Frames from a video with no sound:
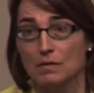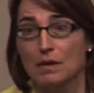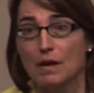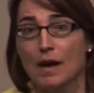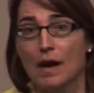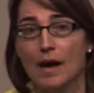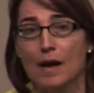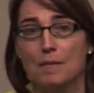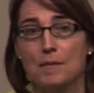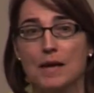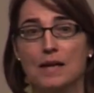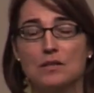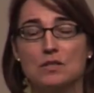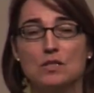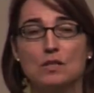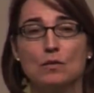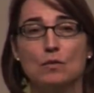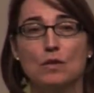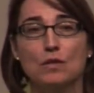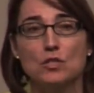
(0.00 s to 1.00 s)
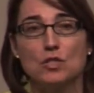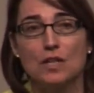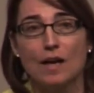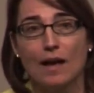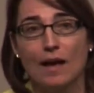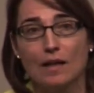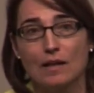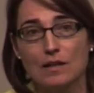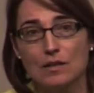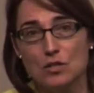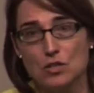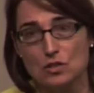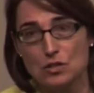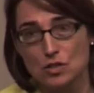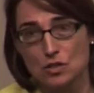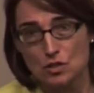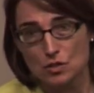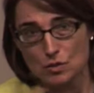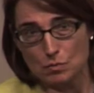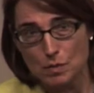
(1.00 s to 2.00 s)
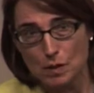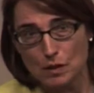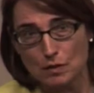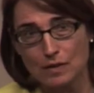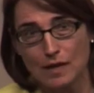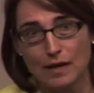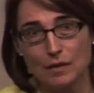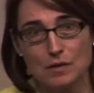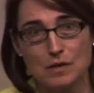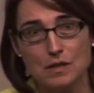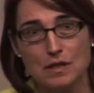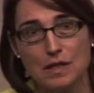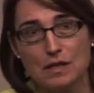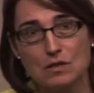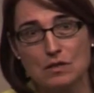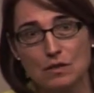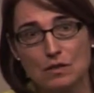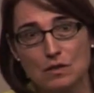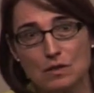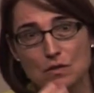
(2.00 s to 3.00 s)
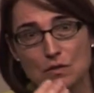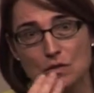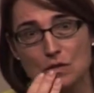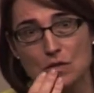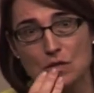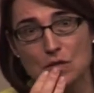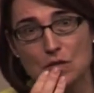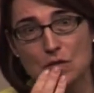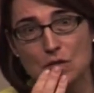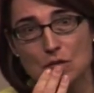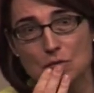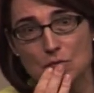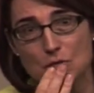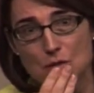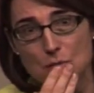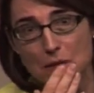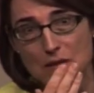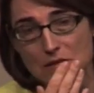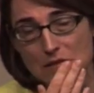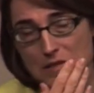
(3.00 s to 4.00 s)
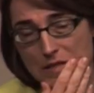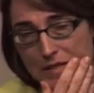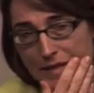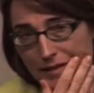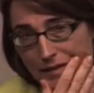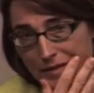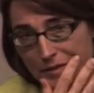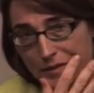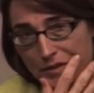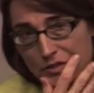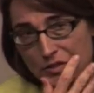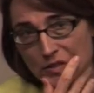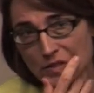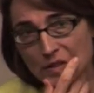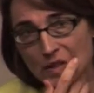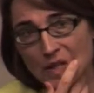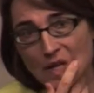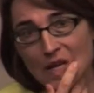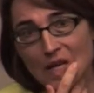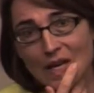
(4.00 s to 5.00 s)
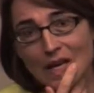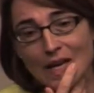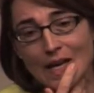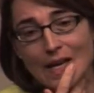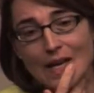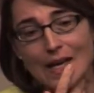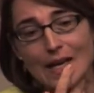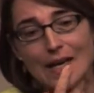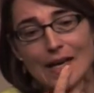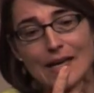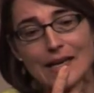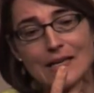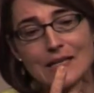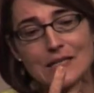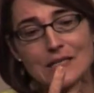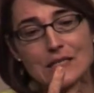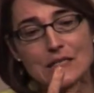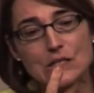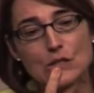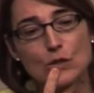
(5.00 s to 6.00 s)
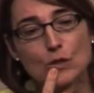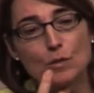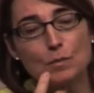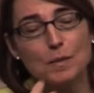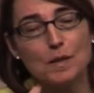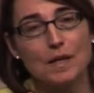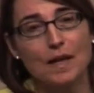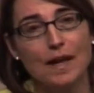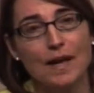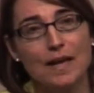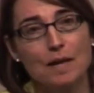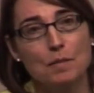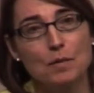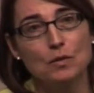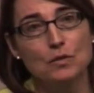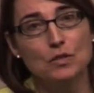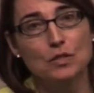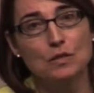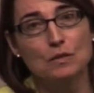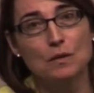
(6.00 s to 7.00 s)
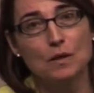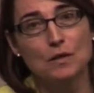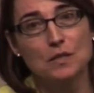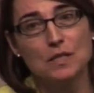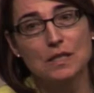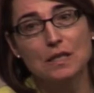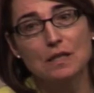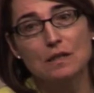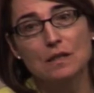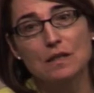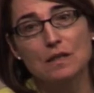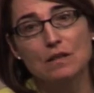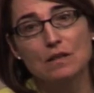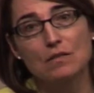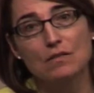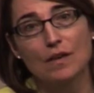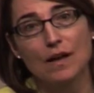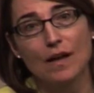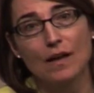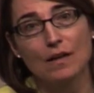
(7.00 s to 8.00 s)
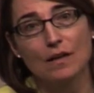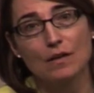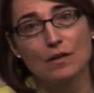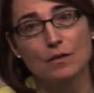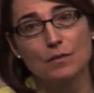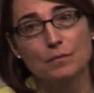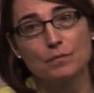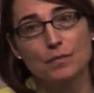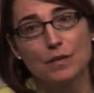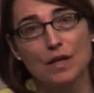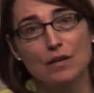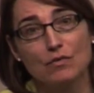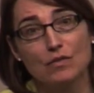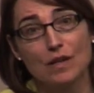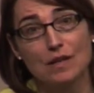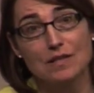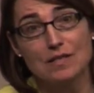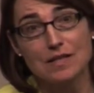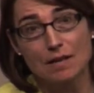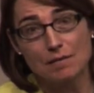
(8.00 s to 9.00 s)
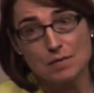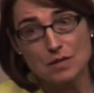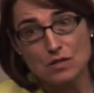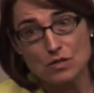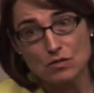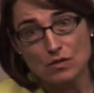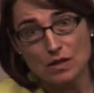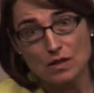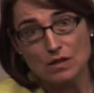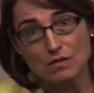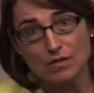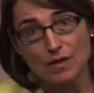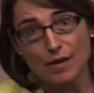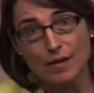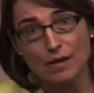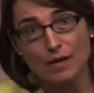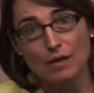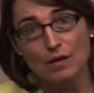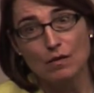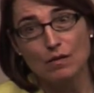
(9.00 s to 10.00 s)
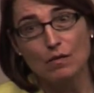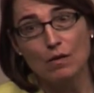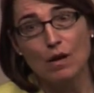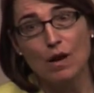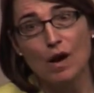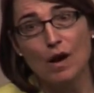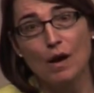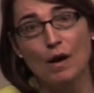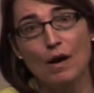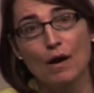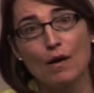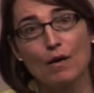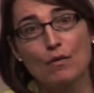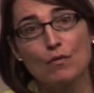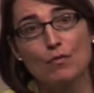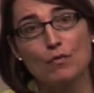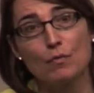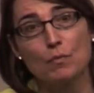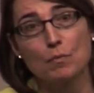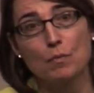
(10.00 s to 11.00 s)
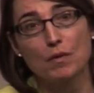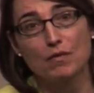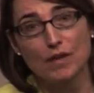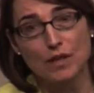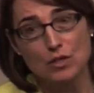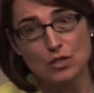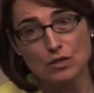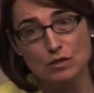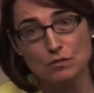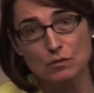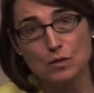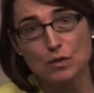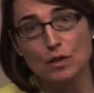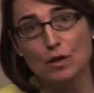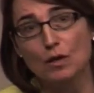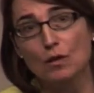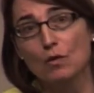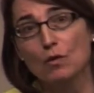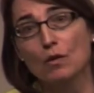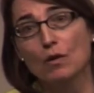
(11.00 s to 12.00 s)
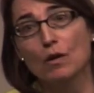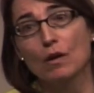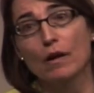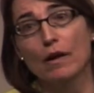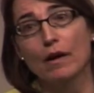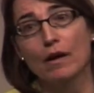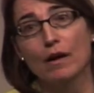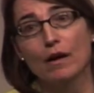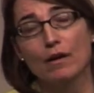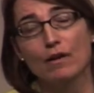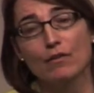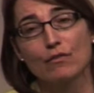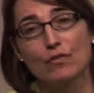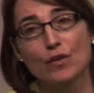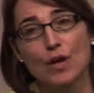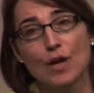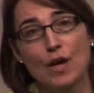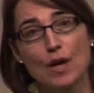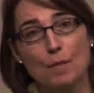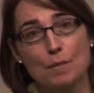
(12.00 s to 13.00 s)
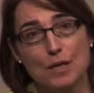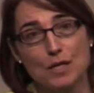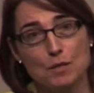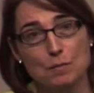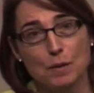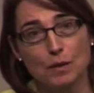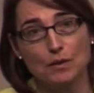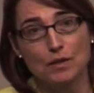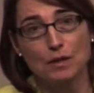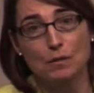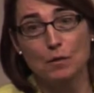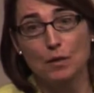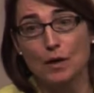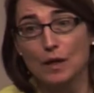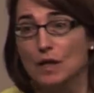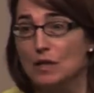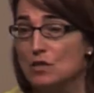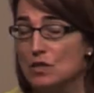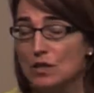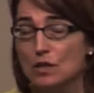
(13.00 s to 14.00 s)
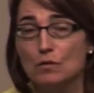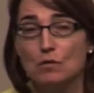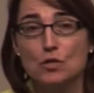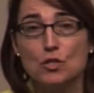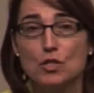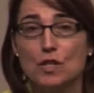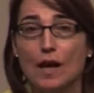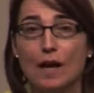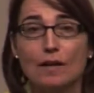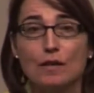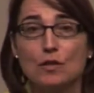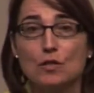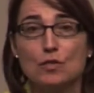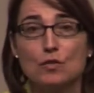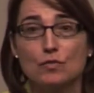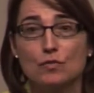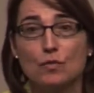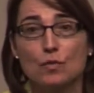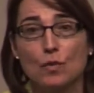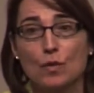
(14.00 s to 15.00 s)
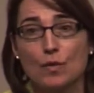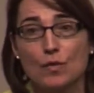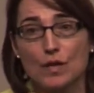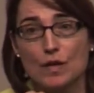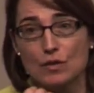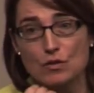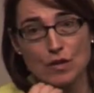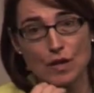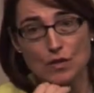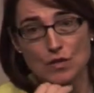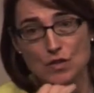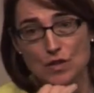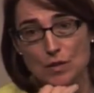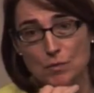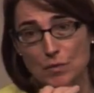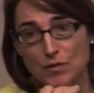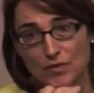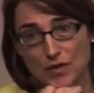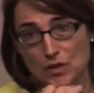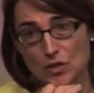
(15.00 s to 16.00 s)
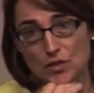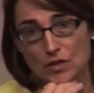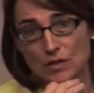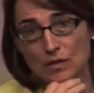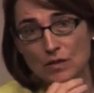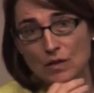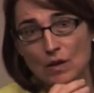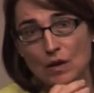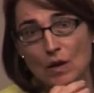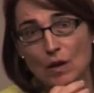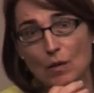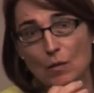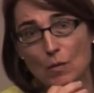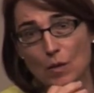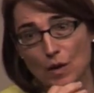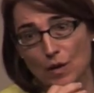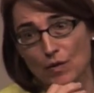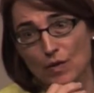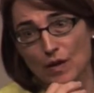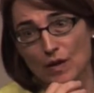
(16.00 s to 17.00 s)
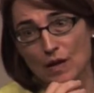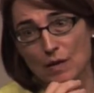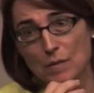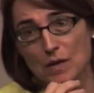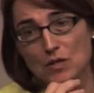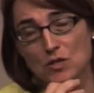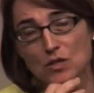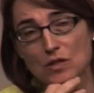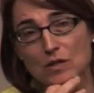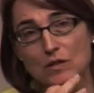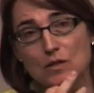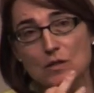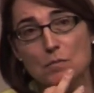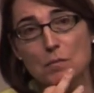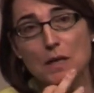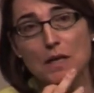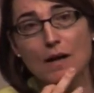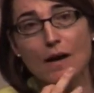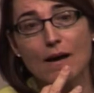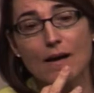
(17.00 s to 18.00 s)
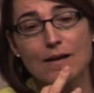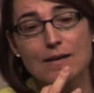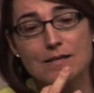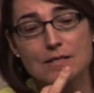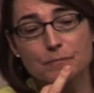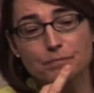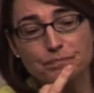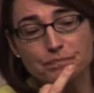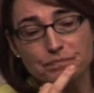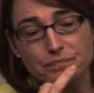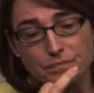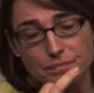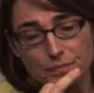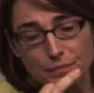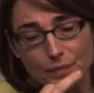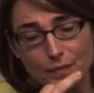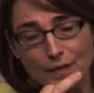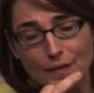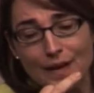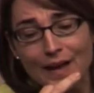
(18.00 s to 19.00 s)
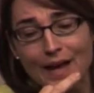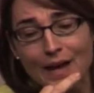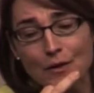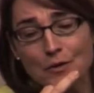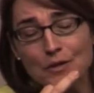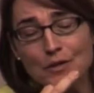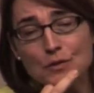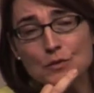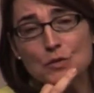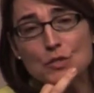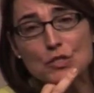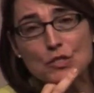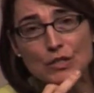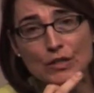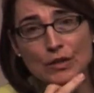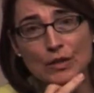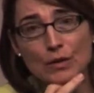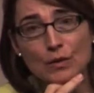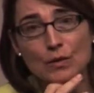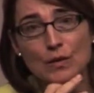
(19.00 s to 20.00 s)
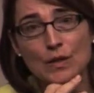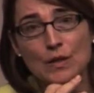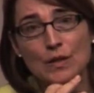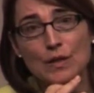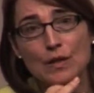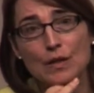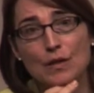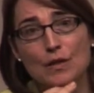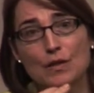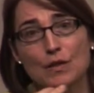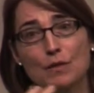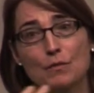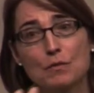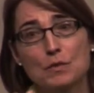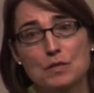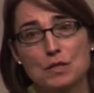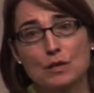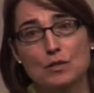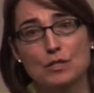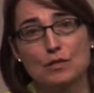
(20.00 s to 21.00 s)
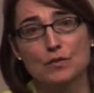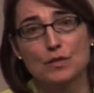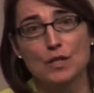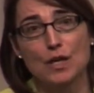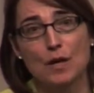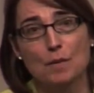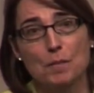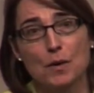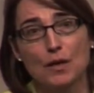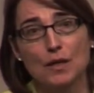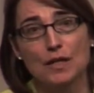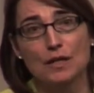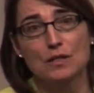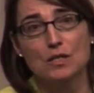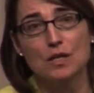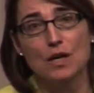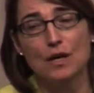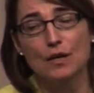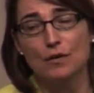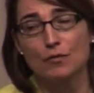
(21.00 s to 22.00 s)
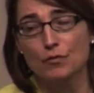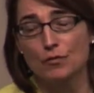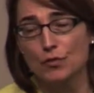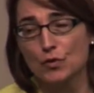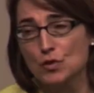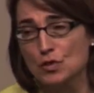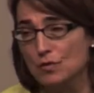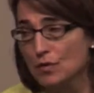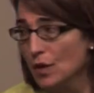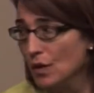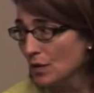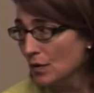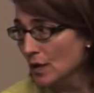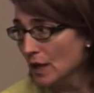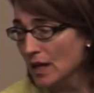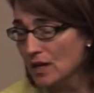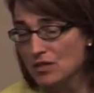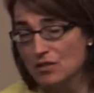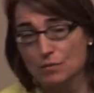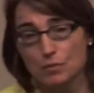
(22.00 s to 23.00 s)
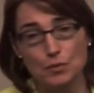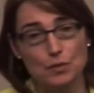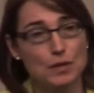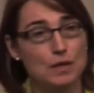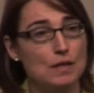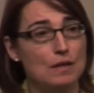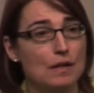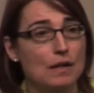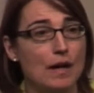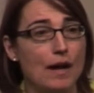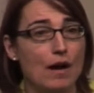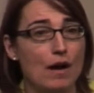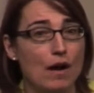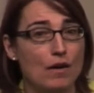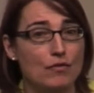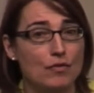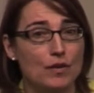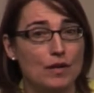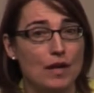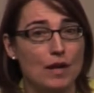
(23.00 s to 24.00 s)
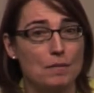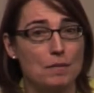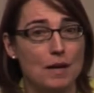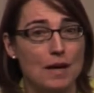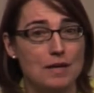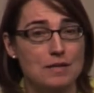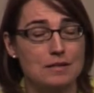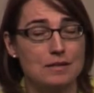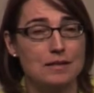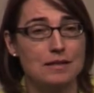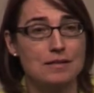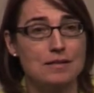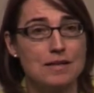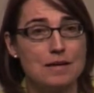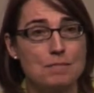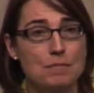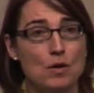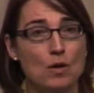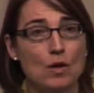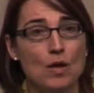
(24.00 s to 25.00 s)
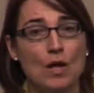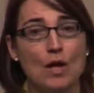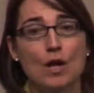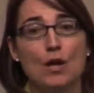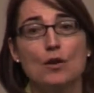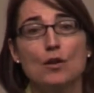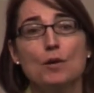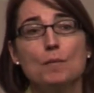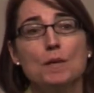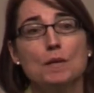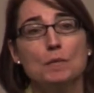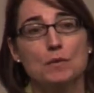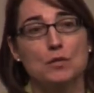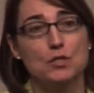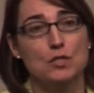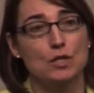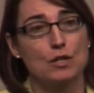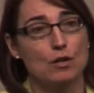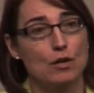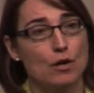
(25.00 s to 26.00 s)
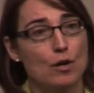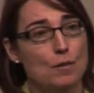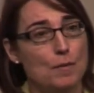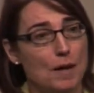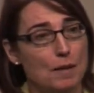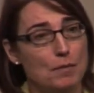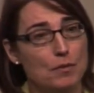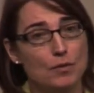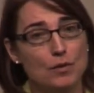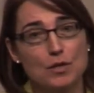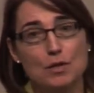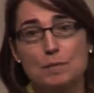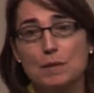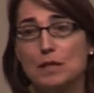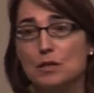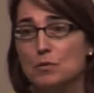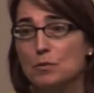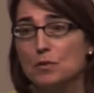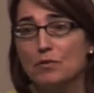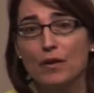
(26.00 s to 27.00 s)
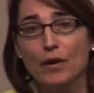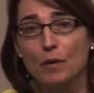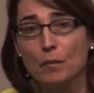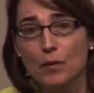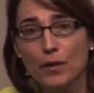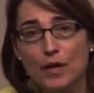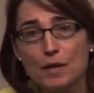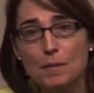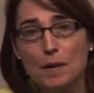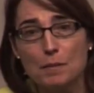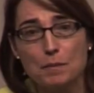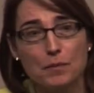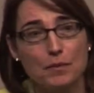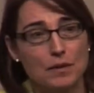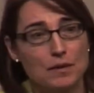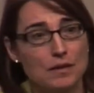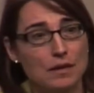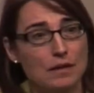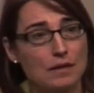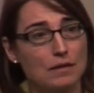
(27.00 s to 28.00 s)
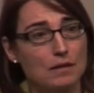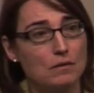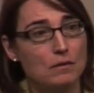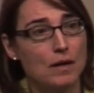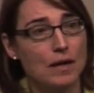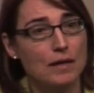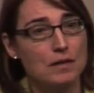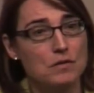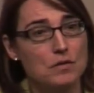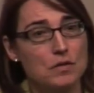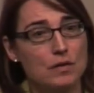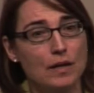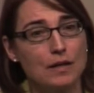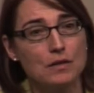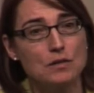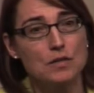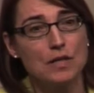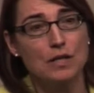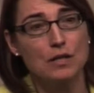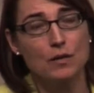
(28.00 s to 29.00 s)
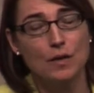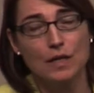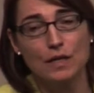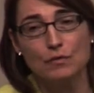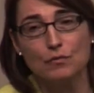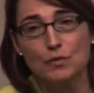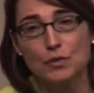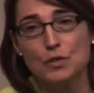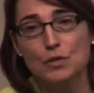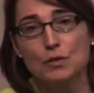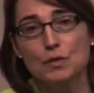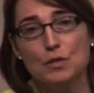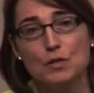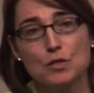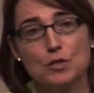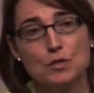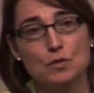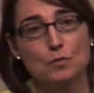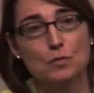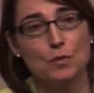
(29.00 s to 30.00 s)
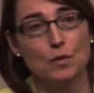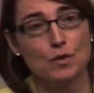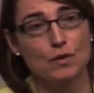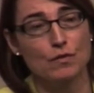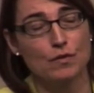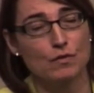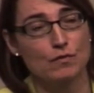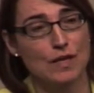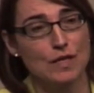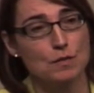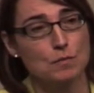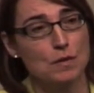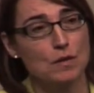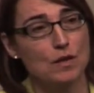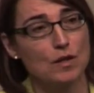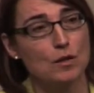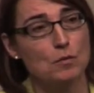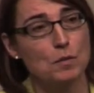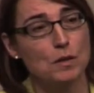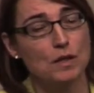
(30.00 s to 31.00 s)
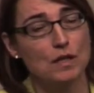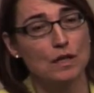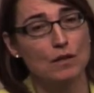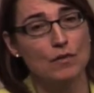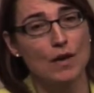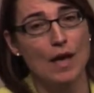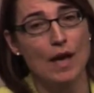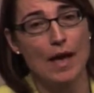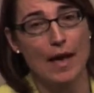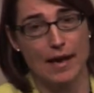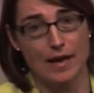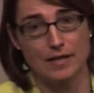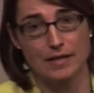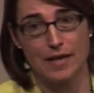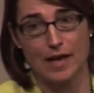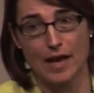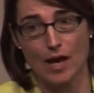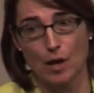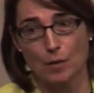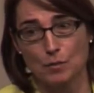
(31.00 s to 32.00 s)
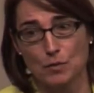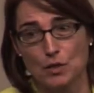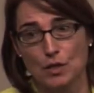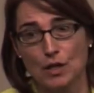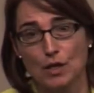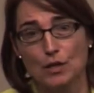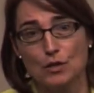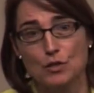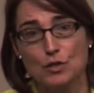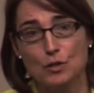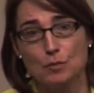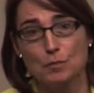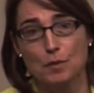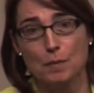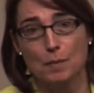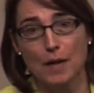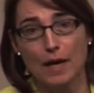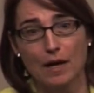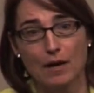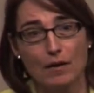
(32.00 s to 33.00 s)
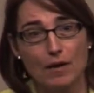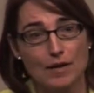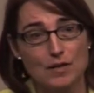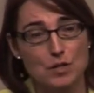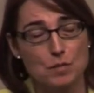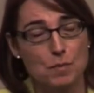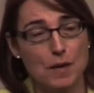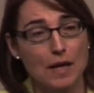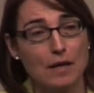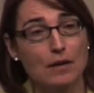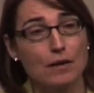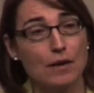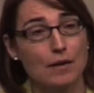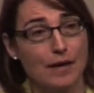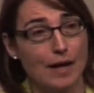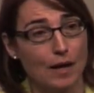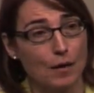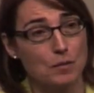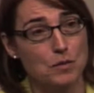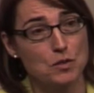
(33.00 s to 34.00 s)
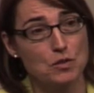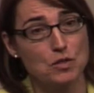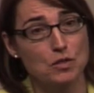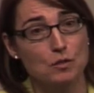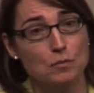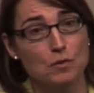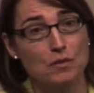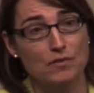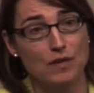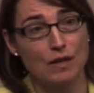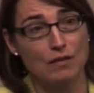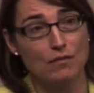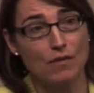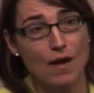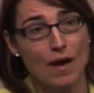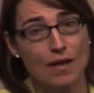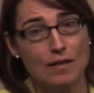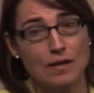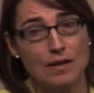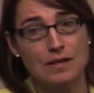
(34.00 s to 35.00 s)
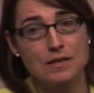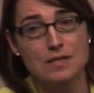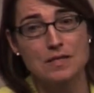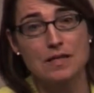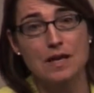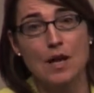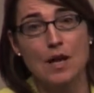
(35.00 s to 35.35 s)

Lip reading: And so the challenge, to just build now into the answer to the response to the second question, is to be able to articulate the value, if not demonstrate the value, of prevention work or of peacebuilding work. It's a huge challenge for the atrocity prevention work that I mentioned, because how do you show the results of a non-barking dog? First of all, in the case of Burundi that I offered up as an example, nobody wants to crow about Burundi because we're very worried about Burundi, right? So how do you take credit for 2 years worth of investment that you believe has helped to prepare us better and helped to prevent violence